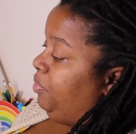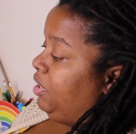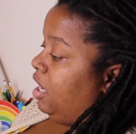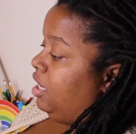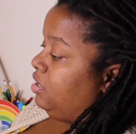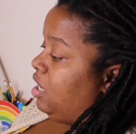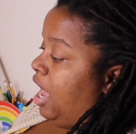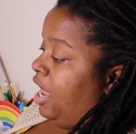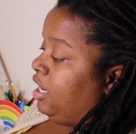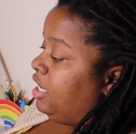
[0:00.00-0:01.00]
Because
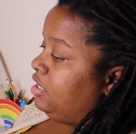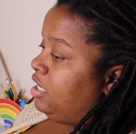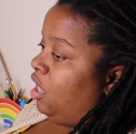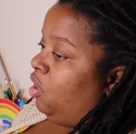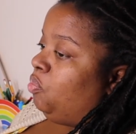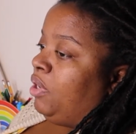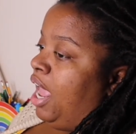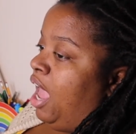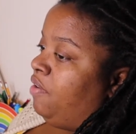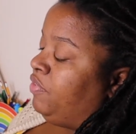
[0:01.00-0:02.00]
I can tell when
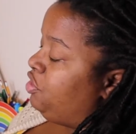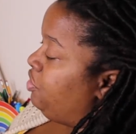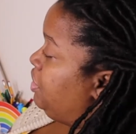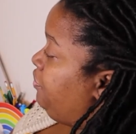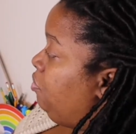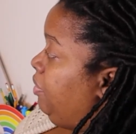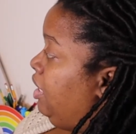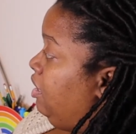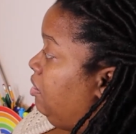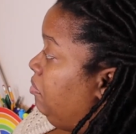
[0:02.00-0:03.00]
I have a stressful
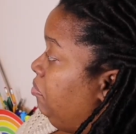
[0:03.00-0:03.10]
week,